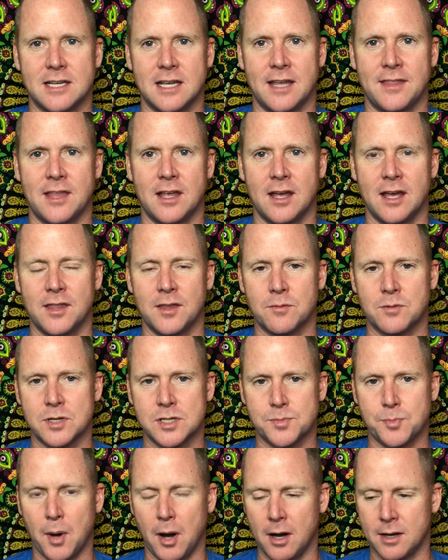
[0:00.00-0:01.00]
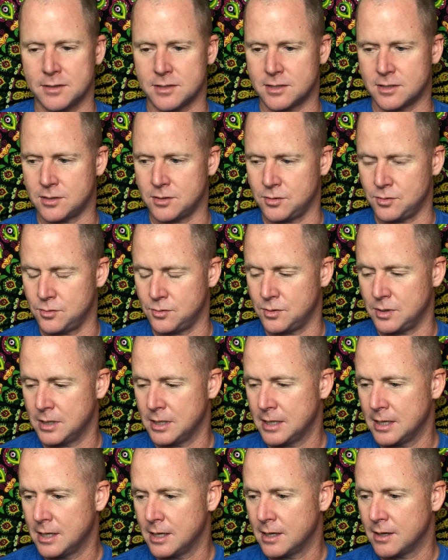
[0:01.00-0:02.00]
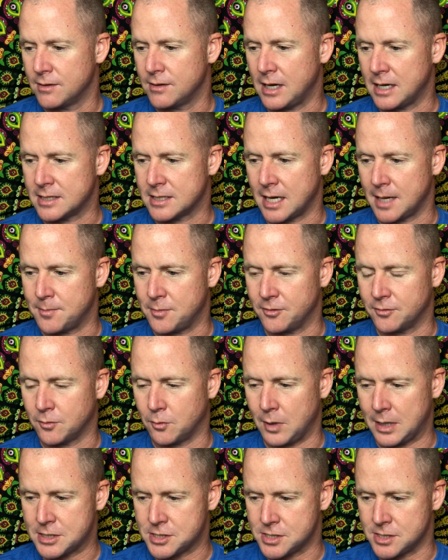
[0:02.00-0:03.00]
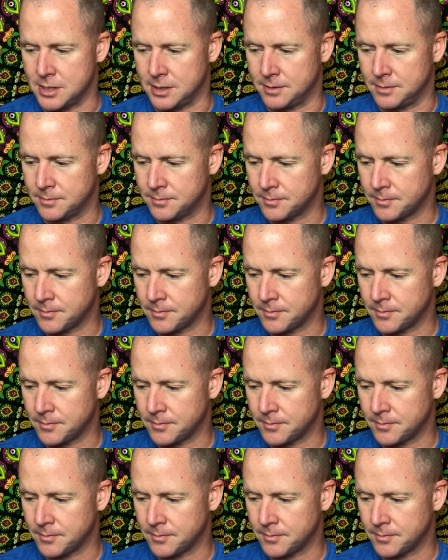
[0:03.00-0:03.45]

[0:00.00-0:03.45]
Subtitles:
in the response to that type of question.